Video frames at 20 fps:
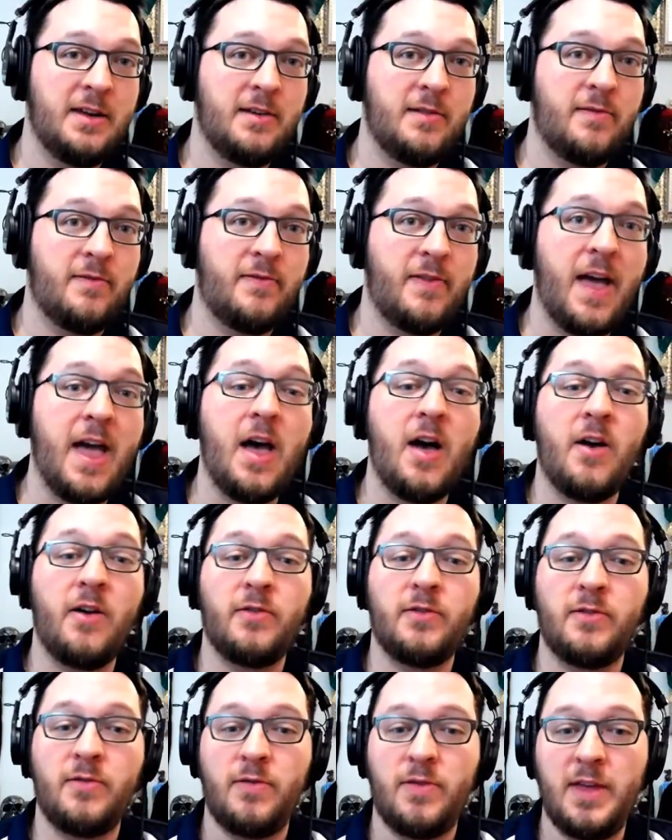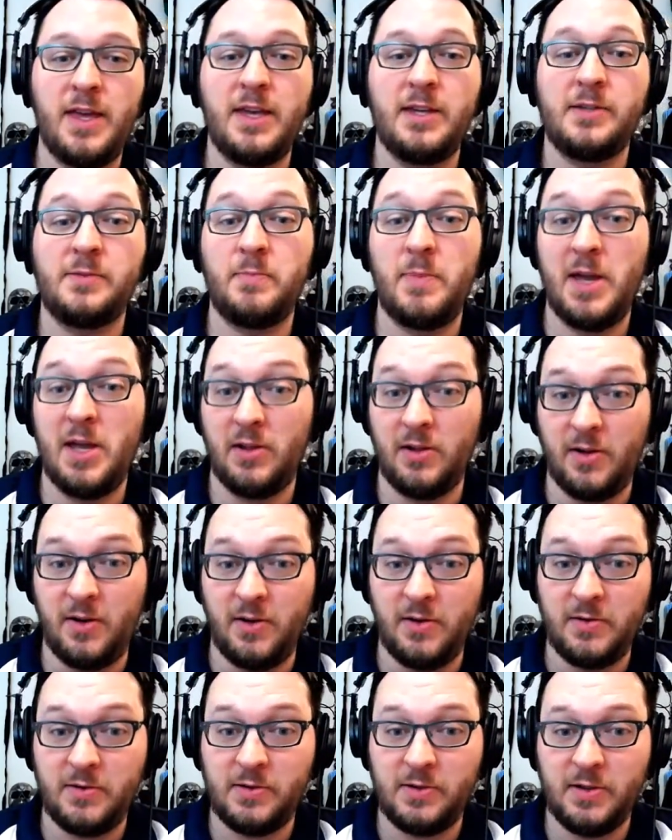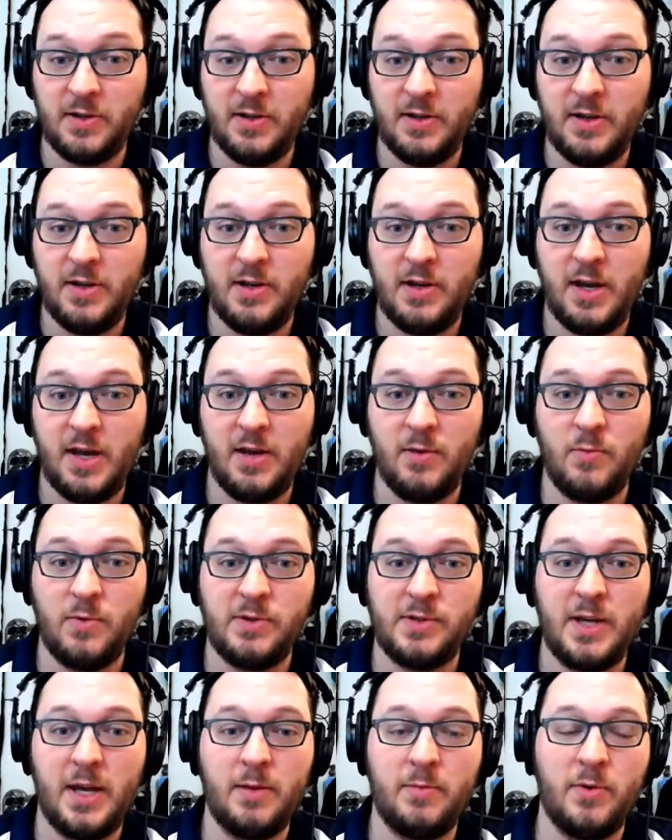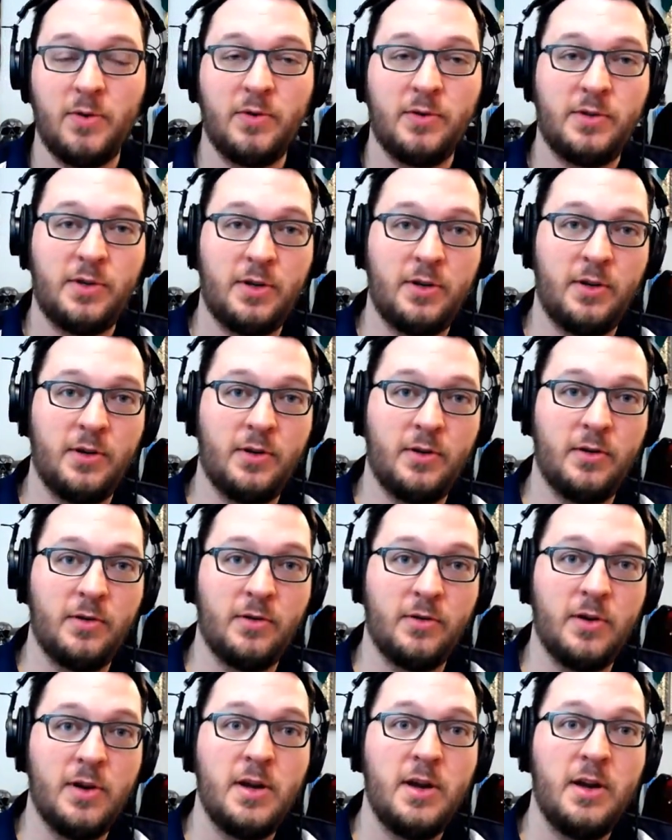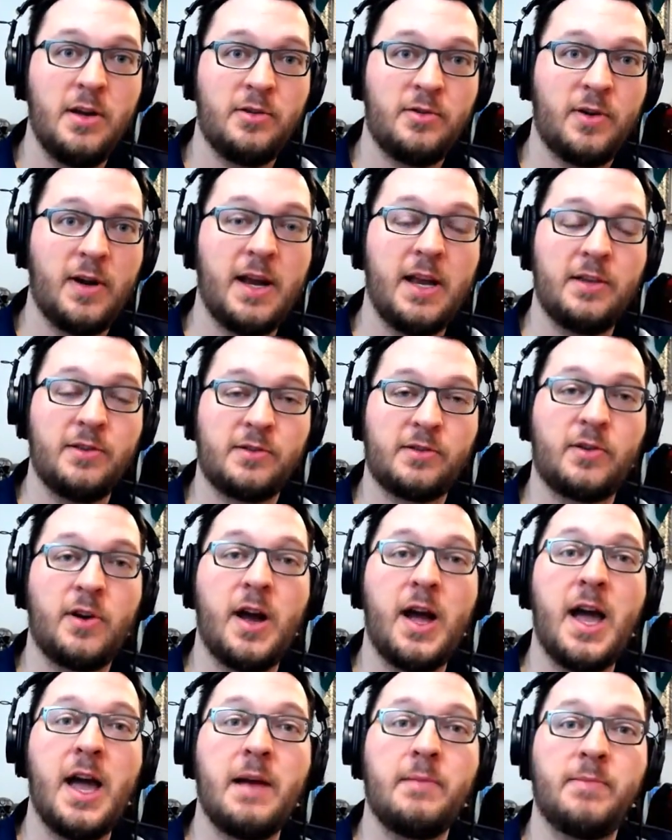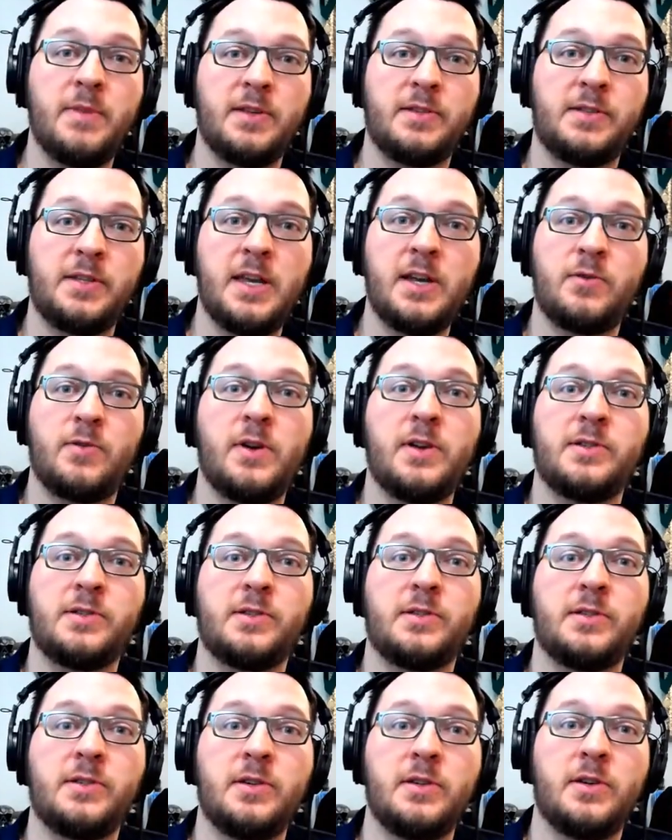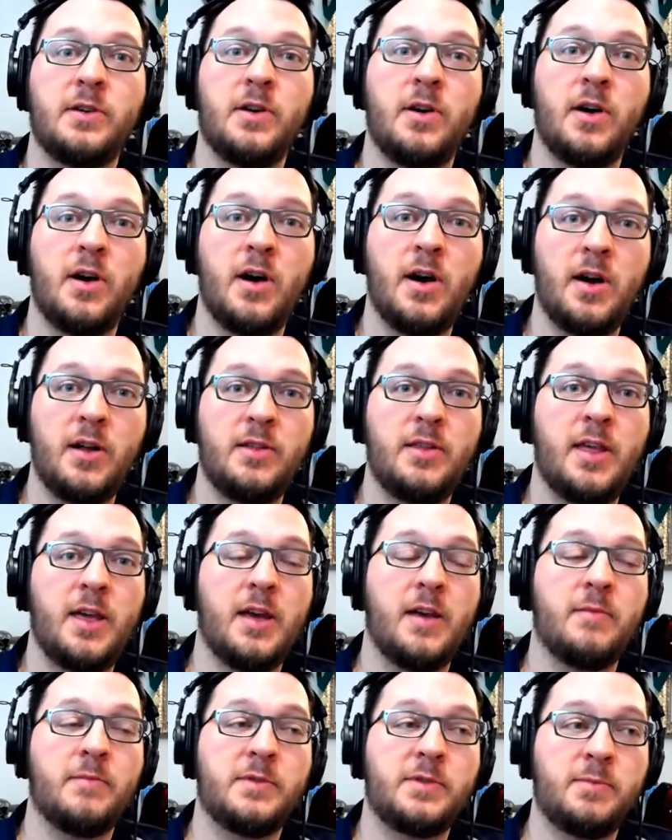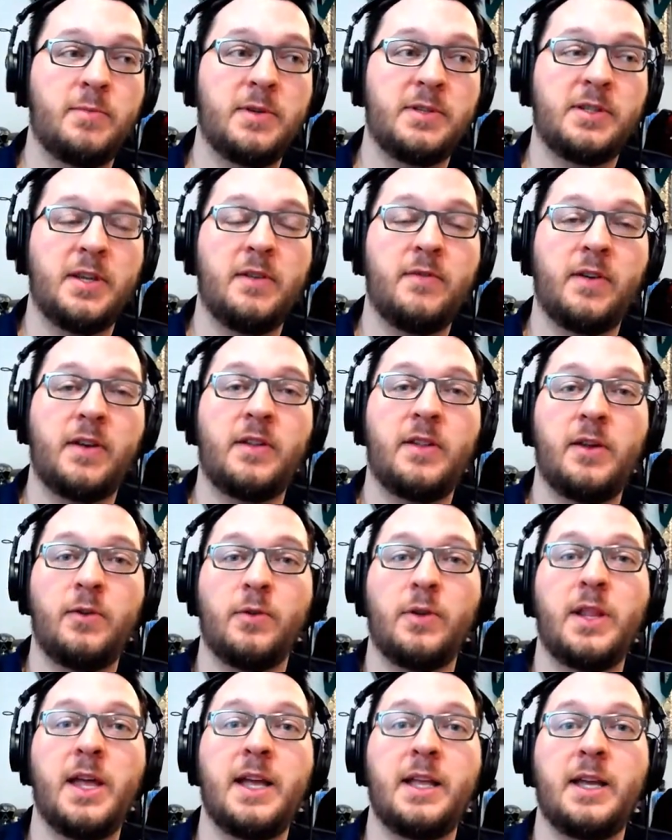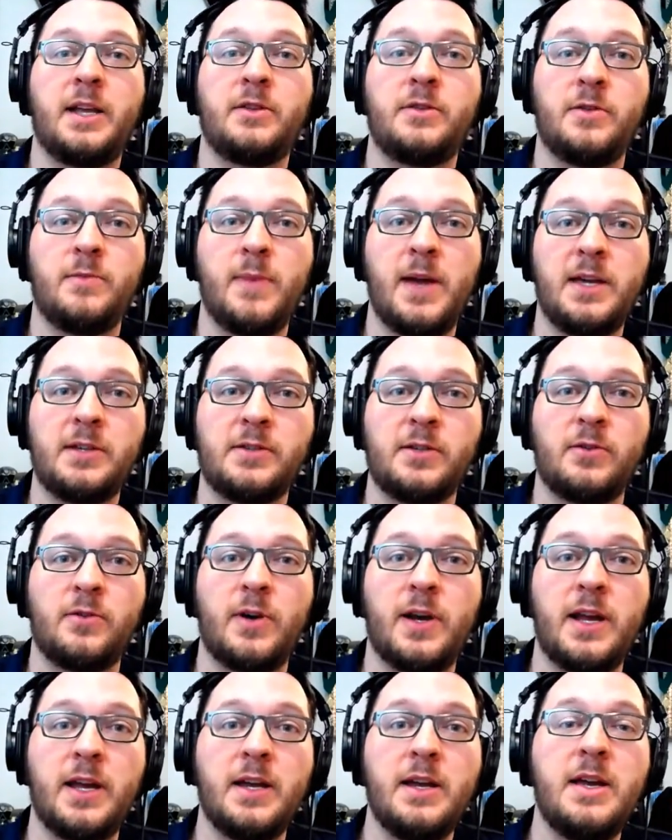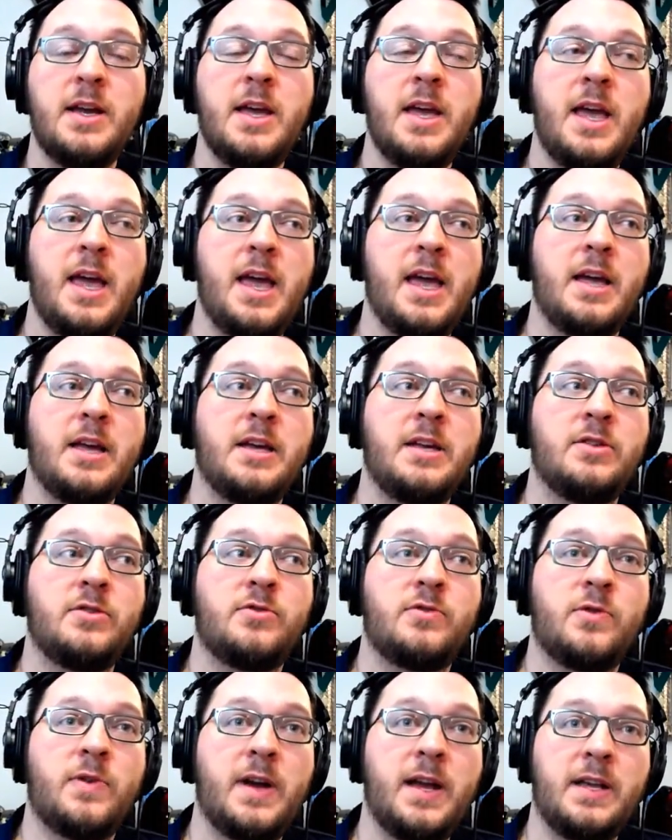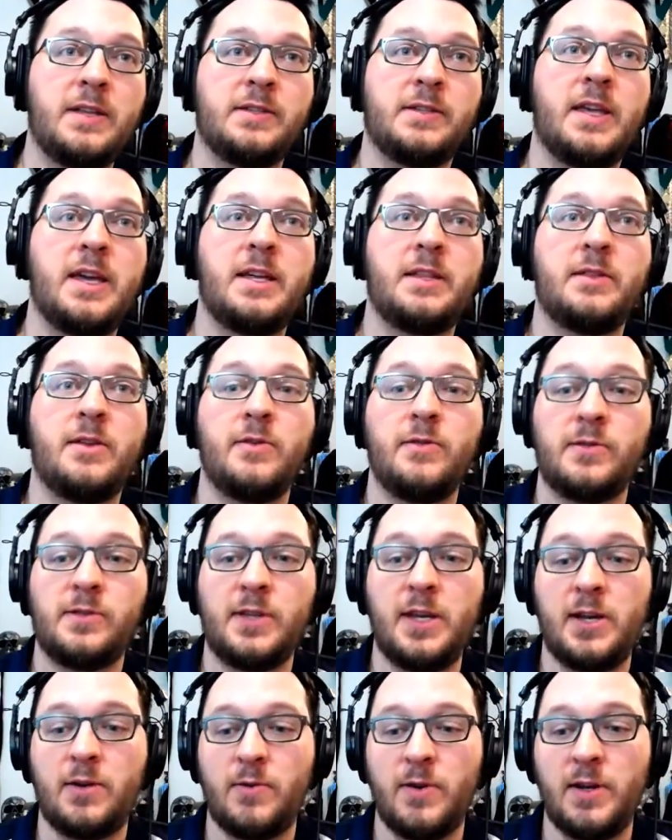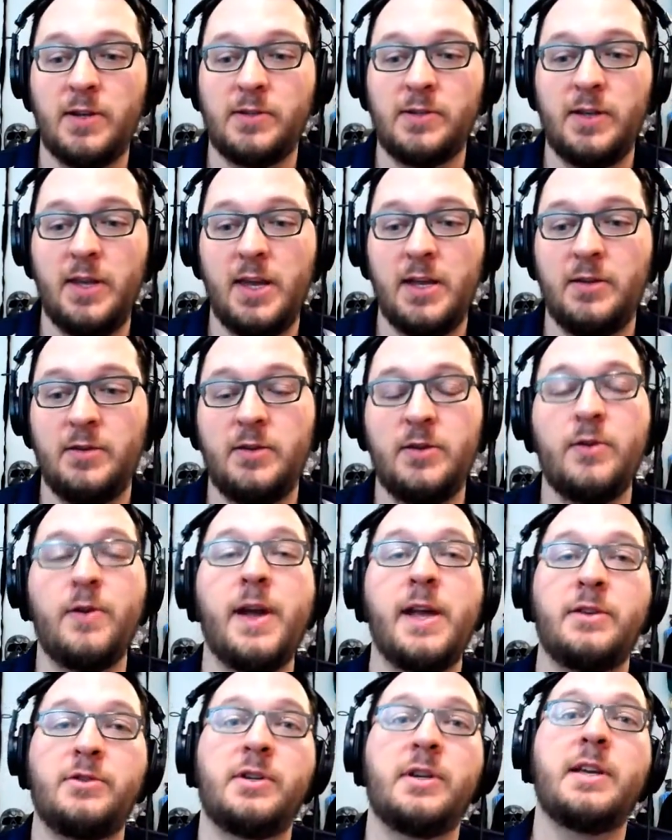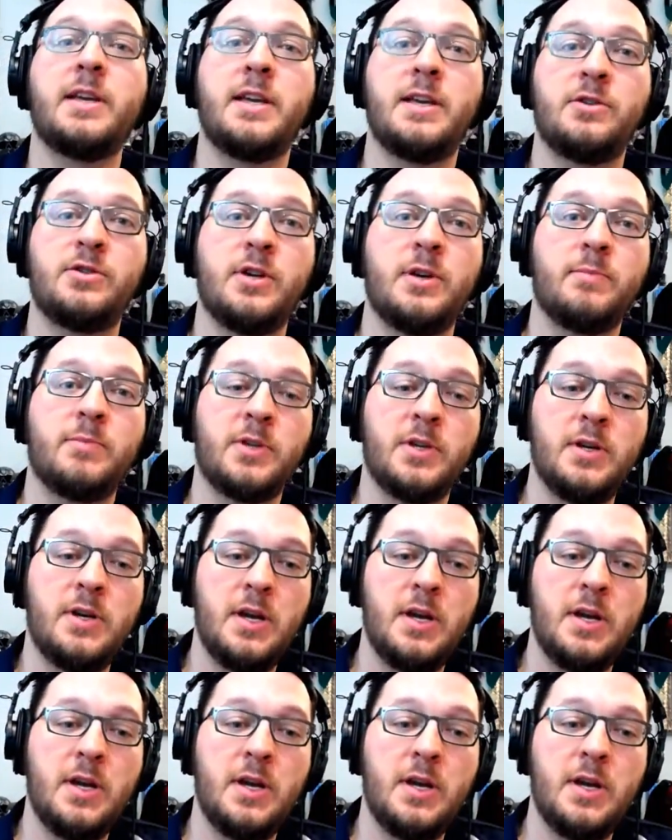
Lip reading: found these pillars and was able to transcribe the secrets on them specifically relating to Masonry and translate those secrets into ancient Egypt,